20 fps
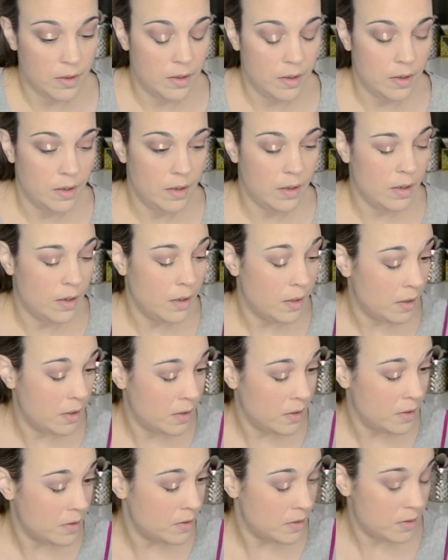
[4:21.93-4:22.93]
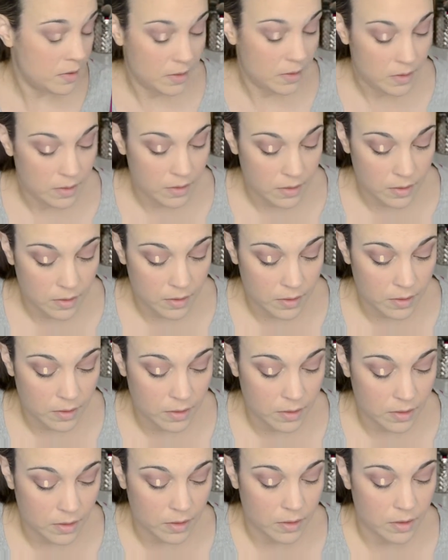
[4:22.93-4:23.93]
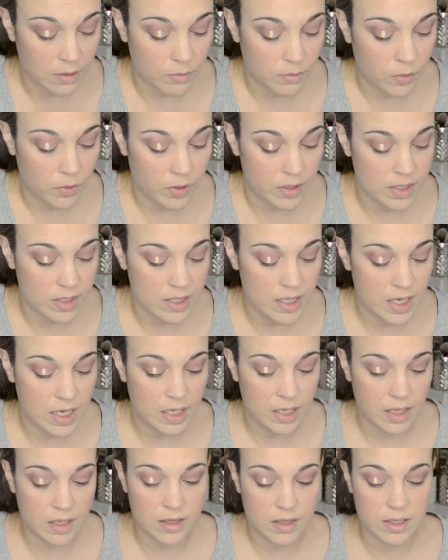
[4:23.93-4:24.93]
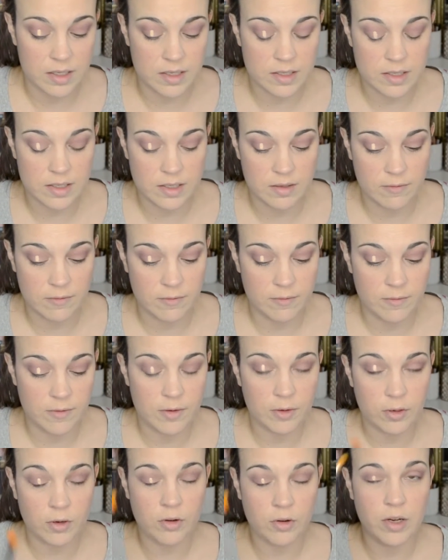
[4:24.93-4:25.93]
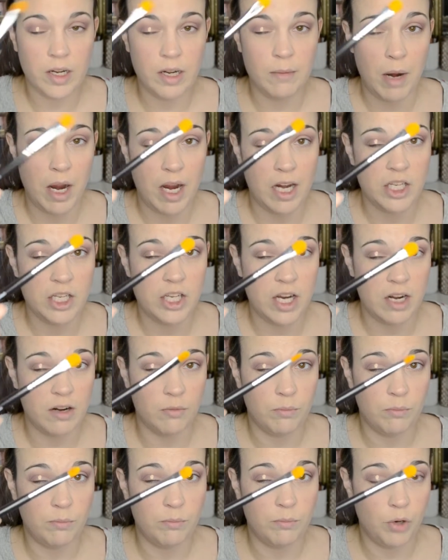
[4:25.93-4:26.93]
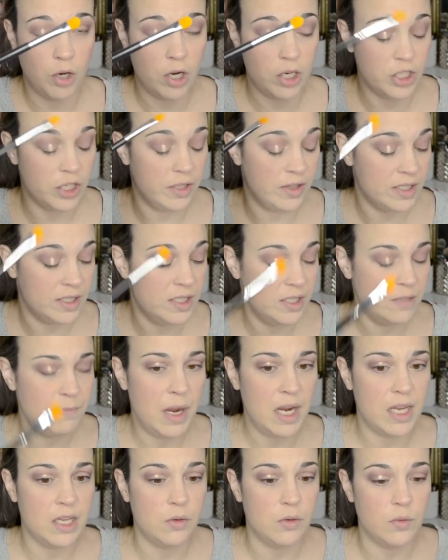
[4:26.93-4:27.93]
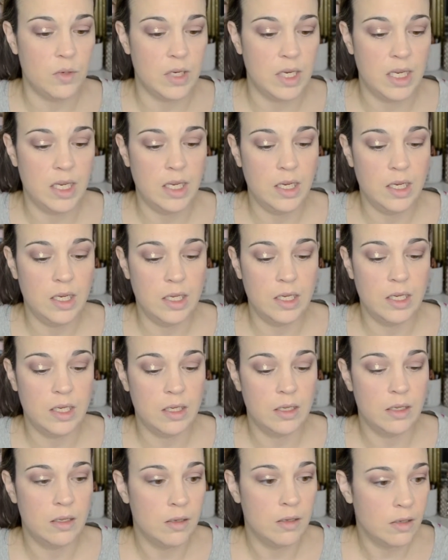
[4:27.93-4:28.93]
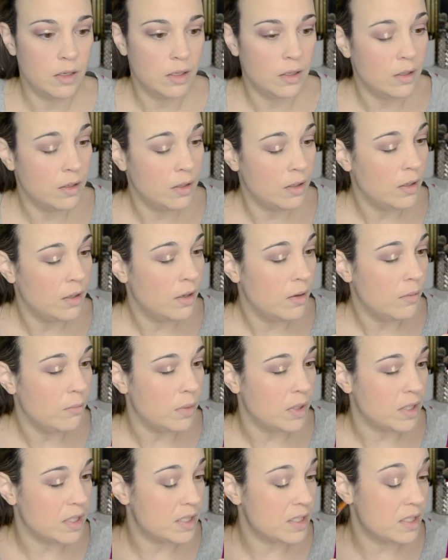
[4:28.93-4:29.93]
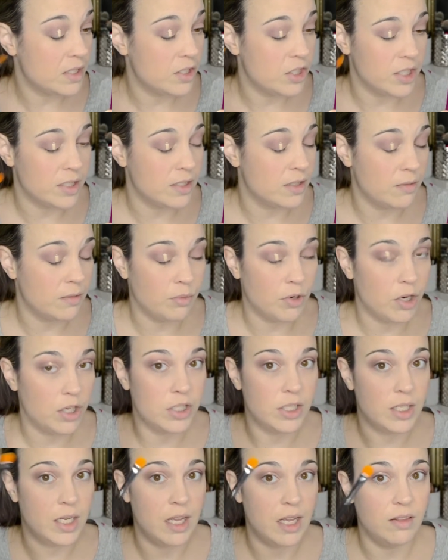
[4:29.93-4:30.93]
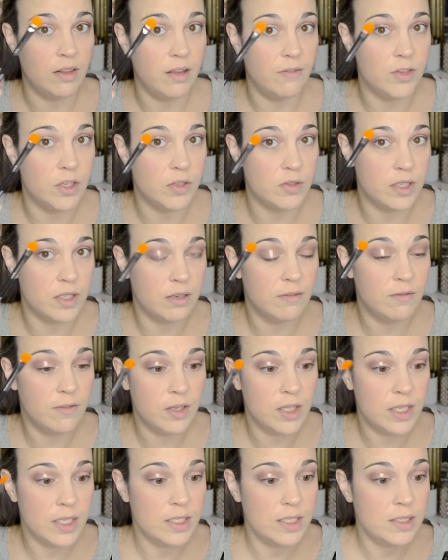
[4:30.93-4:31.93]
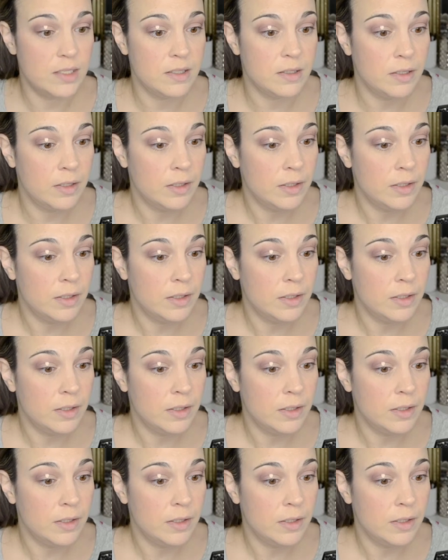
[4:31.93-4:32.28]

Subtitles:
And I'm going to take this cream eyeshadow brush, and this is by Unique, but this is just the brush that I love using for this.